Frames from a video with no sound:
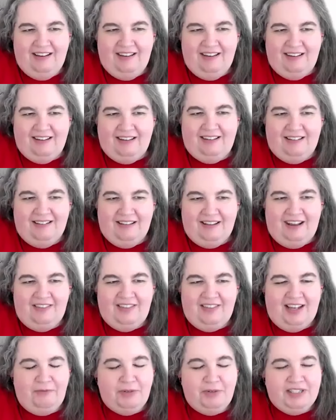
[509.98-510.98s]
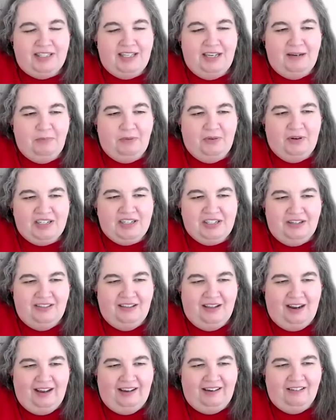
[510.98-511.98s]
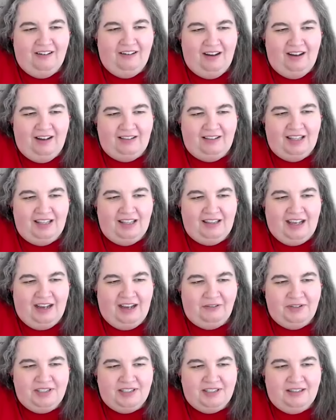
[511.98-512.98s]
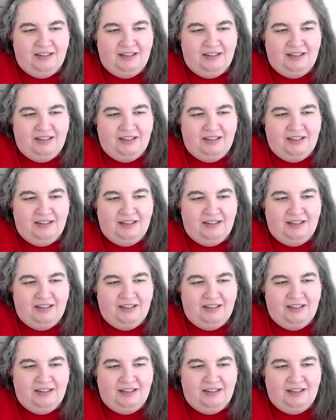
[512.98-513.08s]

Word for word: And uh, that kinda... was the impression that I got that that yeah.